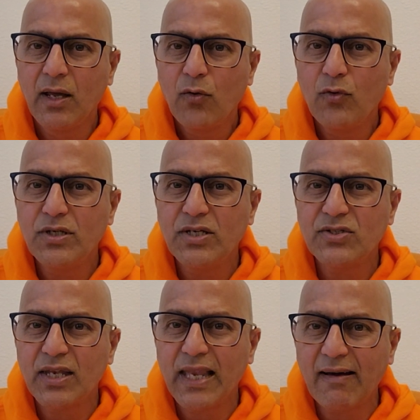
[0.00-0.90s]
which
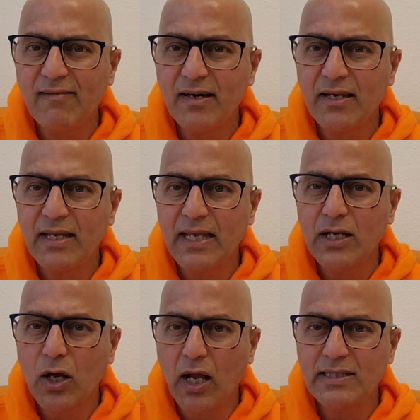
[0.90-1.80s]
is never in
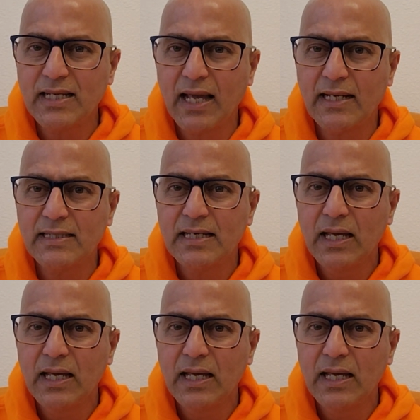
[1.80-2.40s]
contact